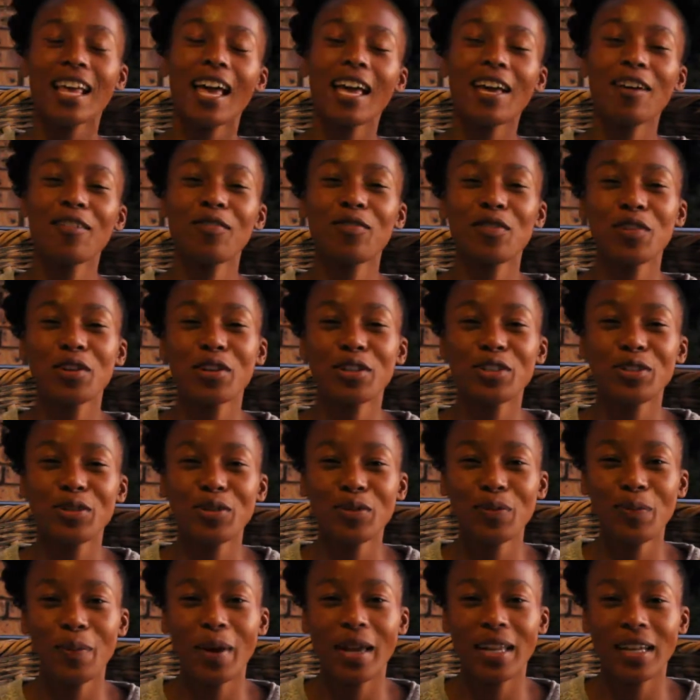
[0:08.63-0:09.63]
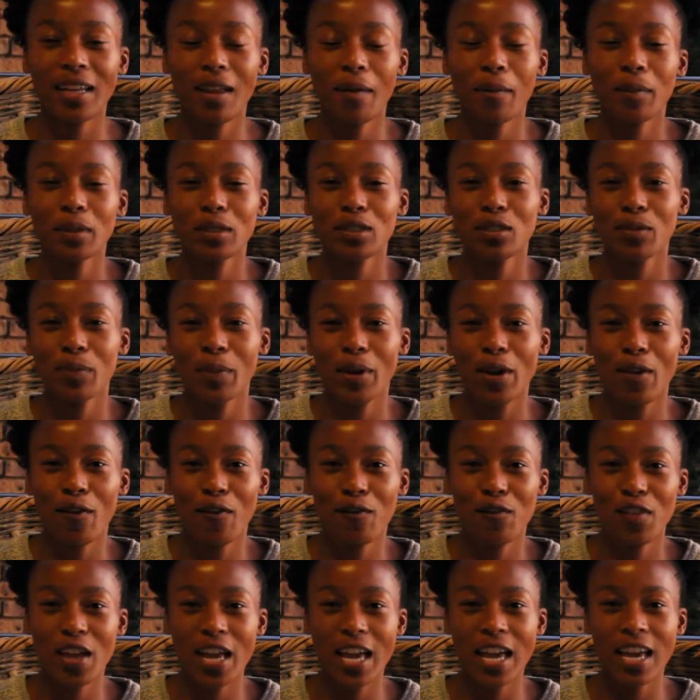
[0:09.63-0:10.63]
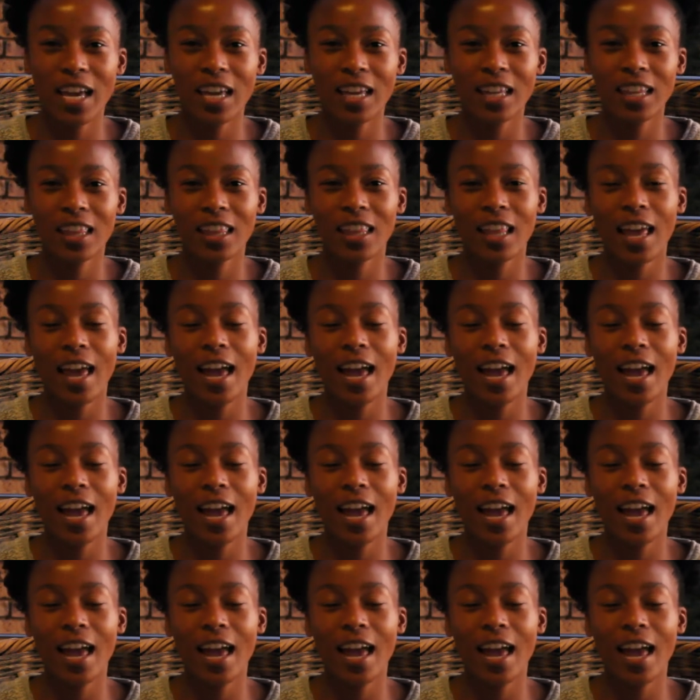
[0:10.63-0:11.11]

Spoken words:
If you're new, my name is Tumelo